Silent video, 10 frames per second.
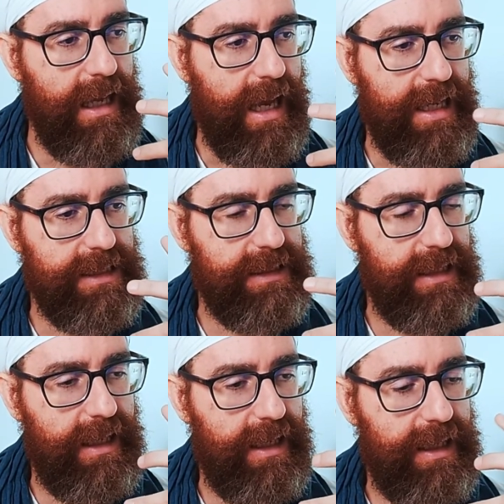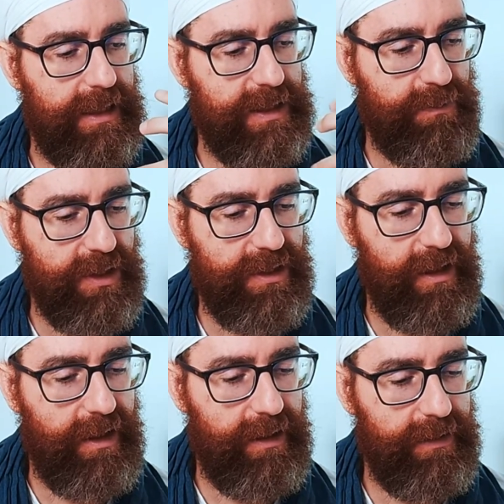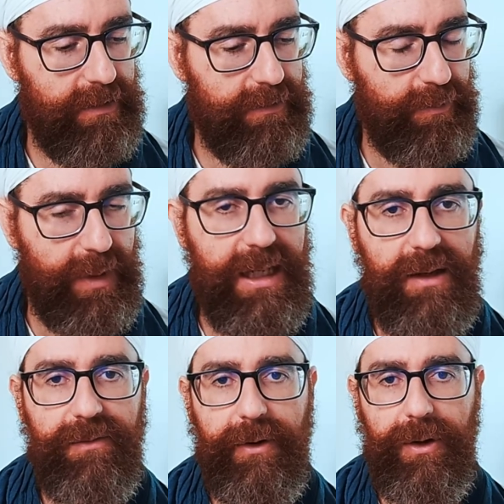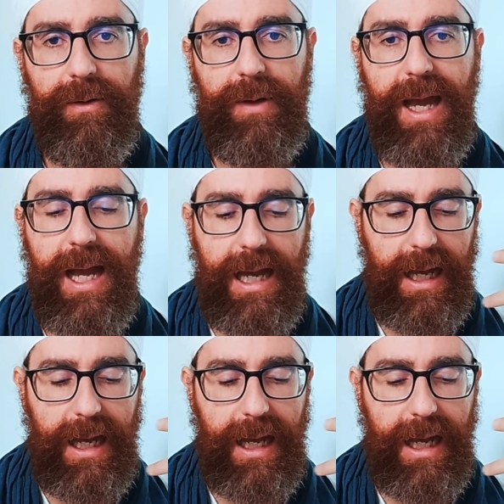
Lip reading: has a special meaning for you, yeah?